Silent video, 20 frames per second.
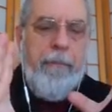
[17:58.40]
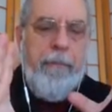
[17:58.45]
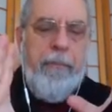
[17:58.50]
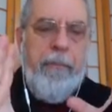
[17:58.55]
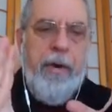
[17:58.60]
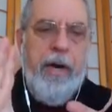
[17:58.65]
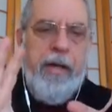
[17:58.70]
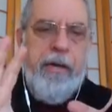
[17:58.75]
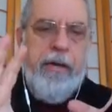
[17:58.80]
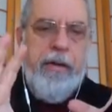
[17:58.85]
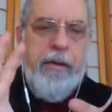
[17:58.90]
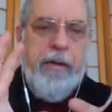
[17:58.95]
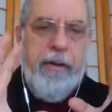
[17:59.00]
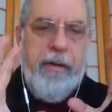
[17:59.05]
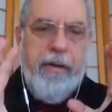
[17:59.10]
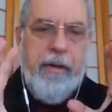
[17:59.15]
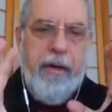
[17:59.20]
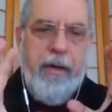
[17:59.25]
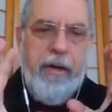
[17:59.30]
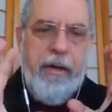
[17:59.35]
But
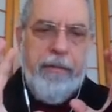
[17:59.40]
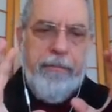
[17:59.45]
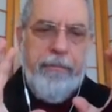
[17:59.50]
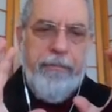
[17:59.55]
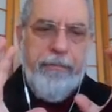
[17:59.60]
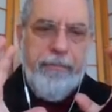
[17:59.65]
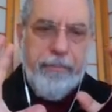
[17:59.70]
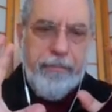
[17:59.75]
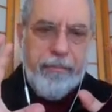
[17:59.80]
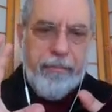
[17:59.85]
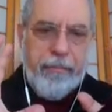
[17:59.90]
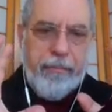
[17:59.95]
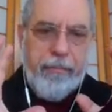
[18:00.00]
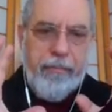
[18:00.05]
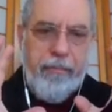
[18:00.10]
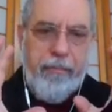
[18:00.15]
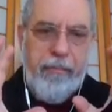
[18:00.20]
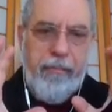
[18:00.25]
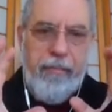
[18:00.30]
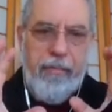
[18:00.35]
um,
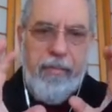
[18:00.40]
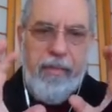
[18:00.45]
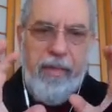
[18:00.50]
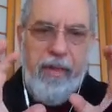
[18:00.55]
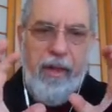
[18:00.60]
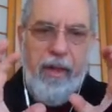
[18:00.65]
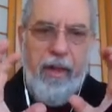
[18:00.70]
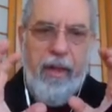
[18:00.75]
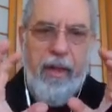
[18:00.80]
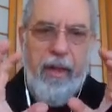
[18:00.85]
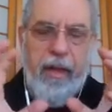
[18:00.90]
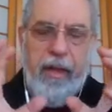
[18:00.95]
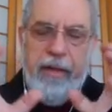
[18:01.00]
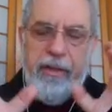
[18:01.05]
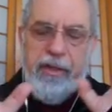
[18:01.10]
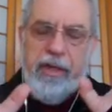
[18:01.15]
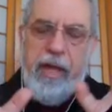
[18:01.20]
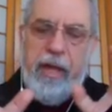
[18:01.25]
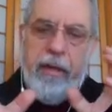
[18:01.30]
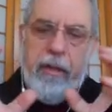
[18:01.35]

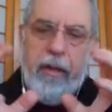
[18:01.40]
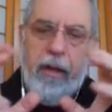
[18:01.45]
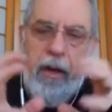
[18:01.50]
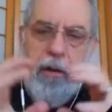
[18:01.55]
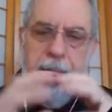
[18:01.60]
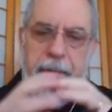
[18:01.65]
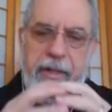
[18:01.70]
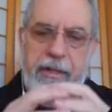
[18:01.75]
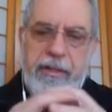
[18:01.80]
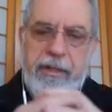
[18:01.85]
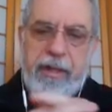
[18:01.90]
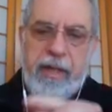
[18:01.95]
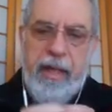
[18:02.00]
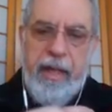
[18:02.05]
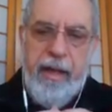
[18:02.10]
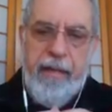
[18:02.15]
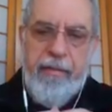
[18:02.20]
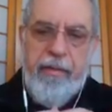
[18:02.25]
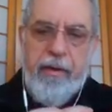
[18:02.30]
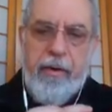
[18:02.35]
it's that coming
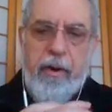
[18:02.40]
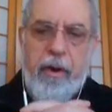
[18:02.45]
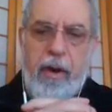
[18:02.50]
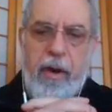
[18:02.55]
together